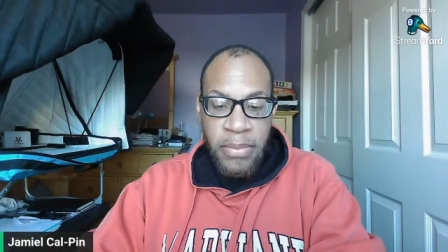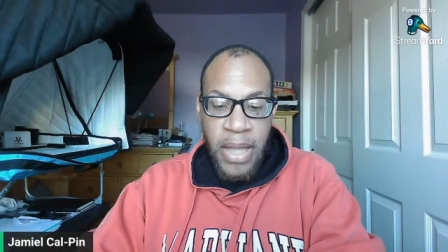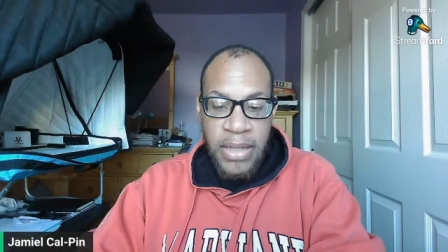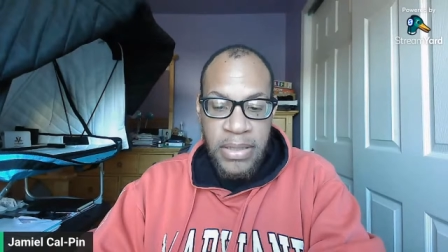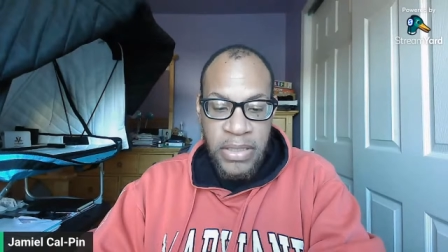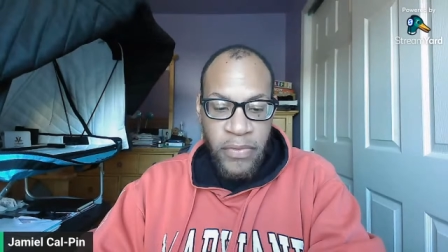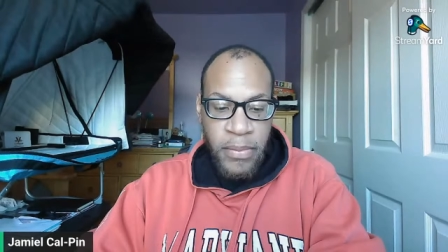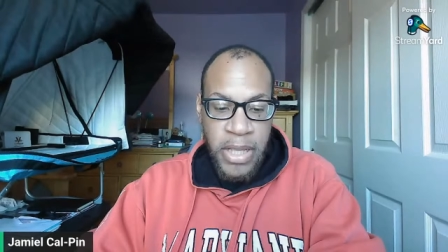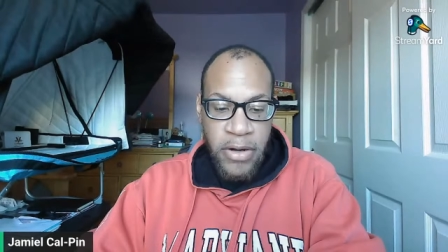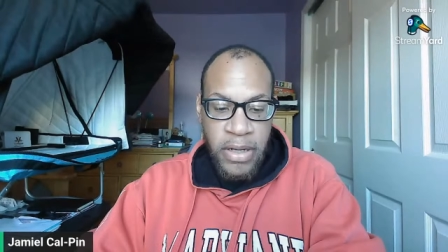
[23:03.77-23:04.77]
blocks us from
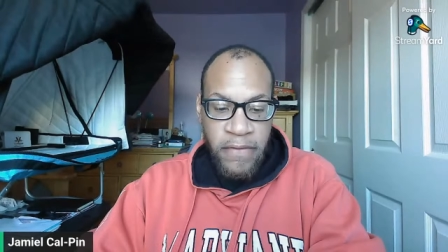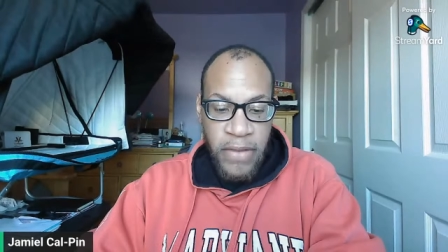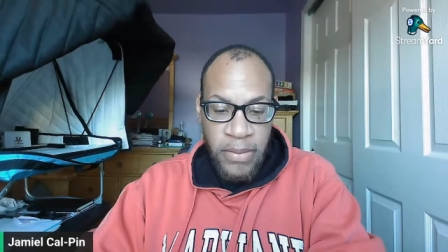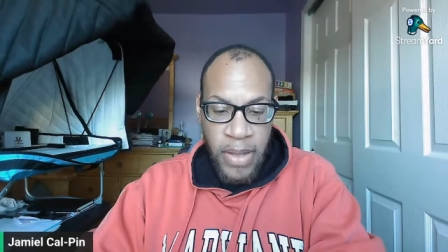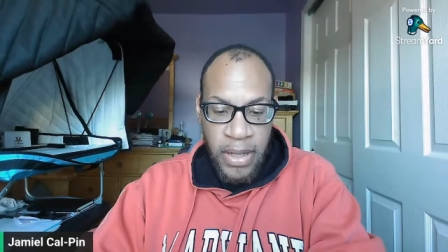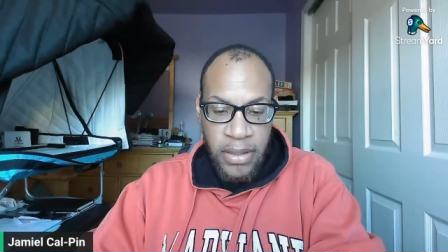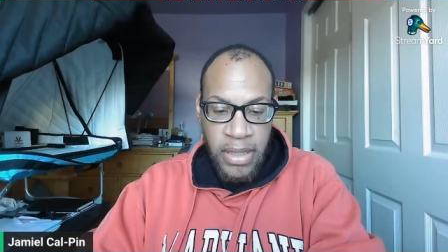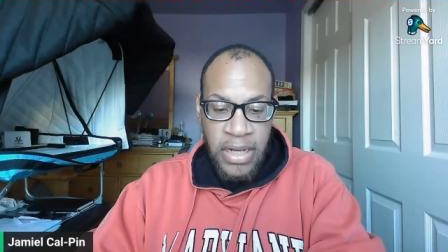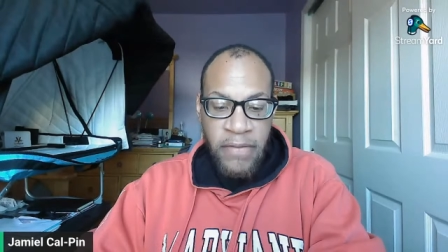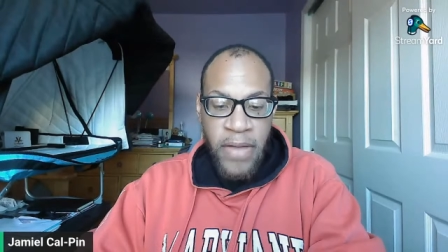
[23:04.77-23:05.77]
hearing feedback
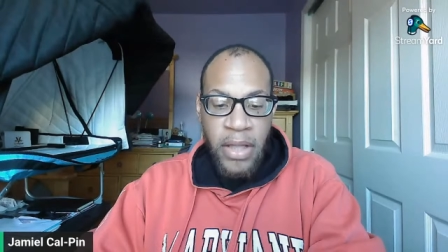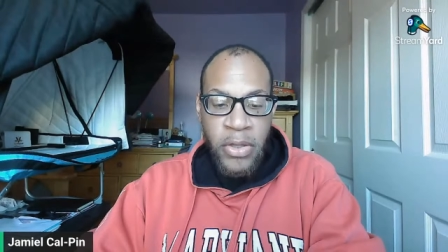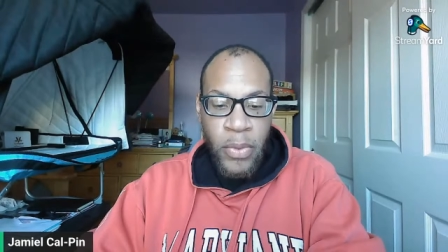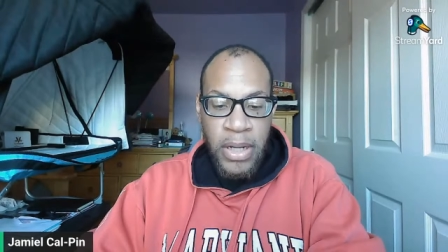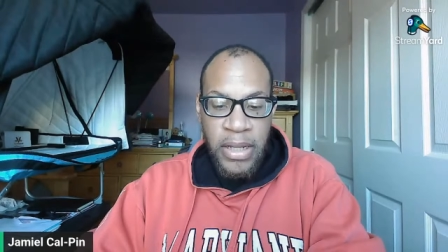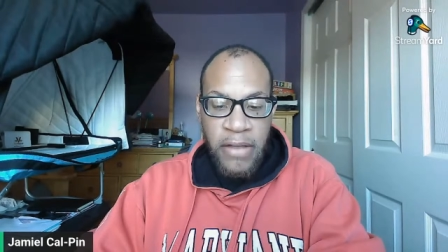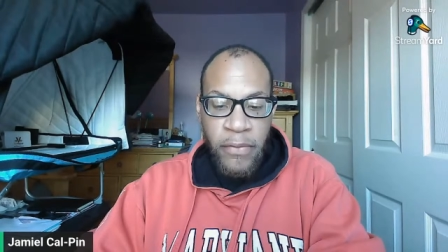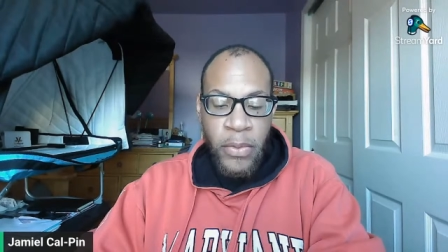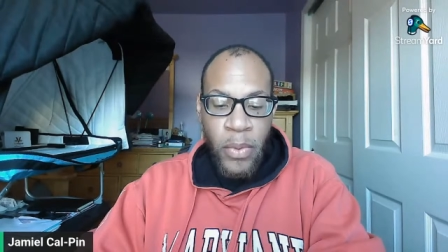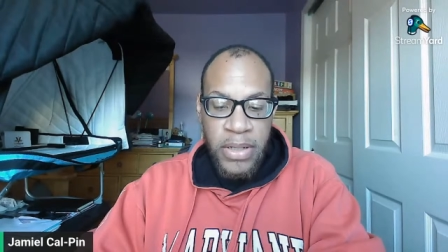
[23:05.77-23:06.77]
and evaluating if
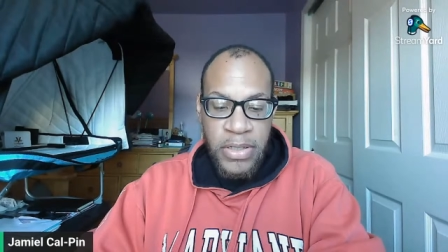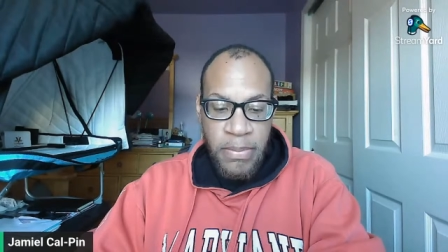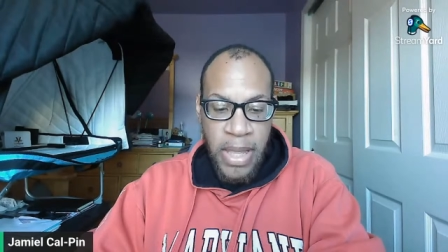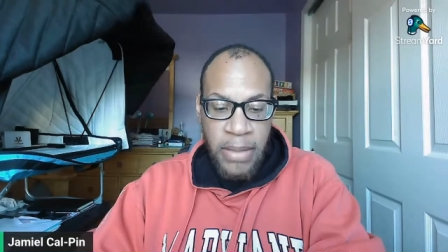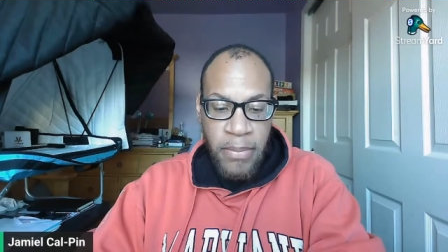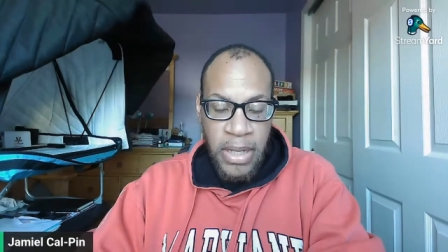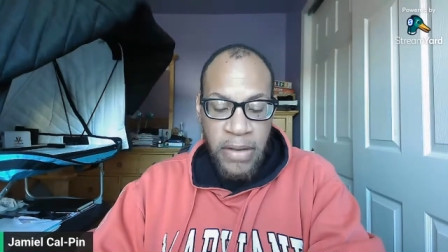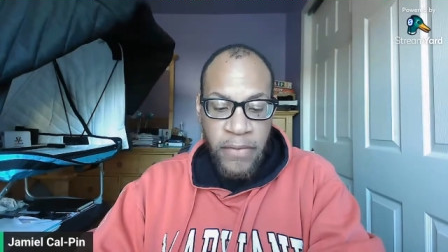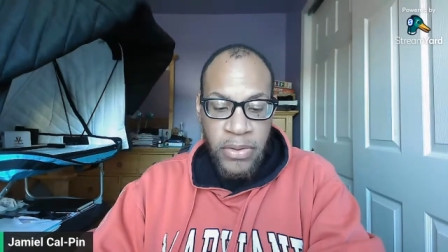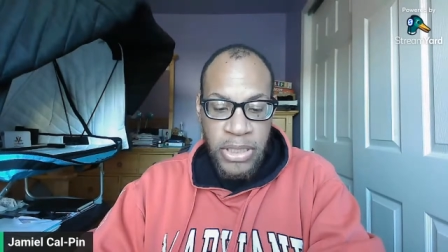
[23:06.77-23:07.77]
we want to make
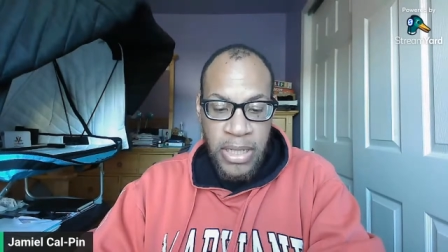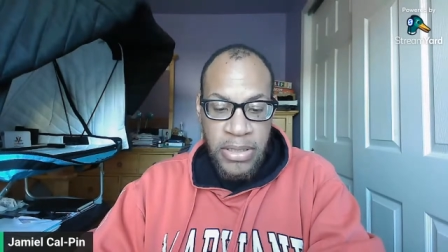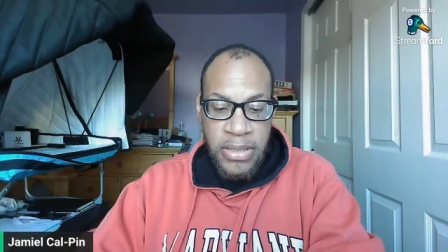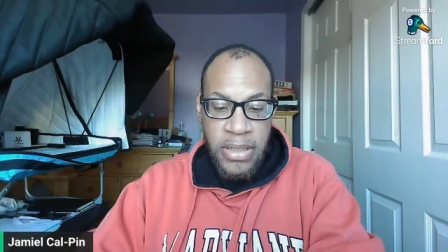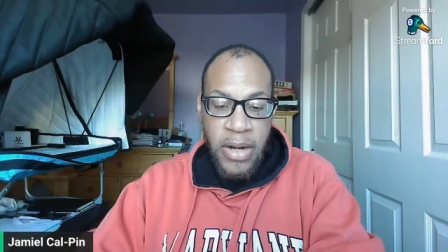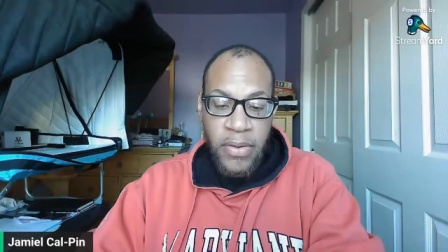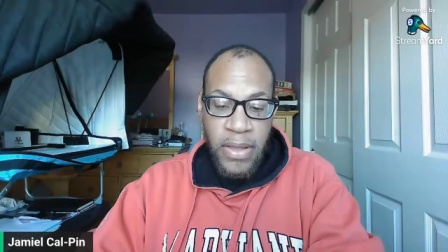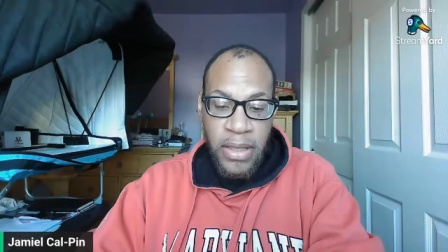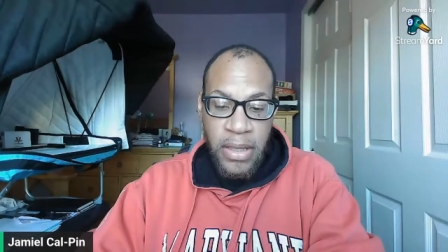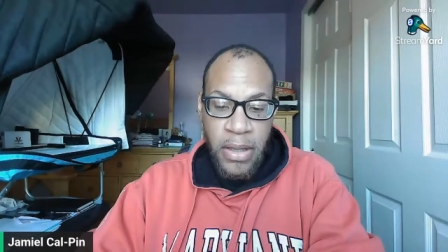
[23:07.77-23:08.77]
meaningful changes in our
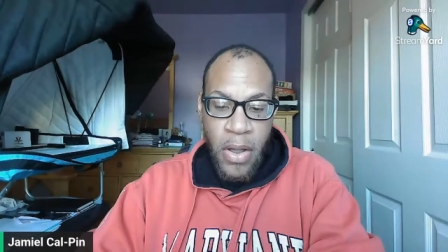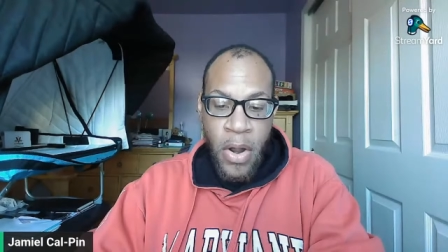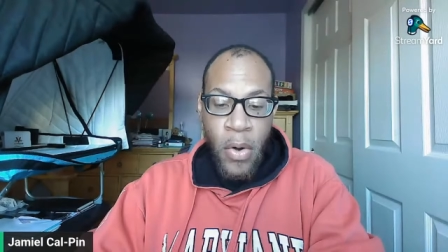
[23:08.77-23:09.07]
thinking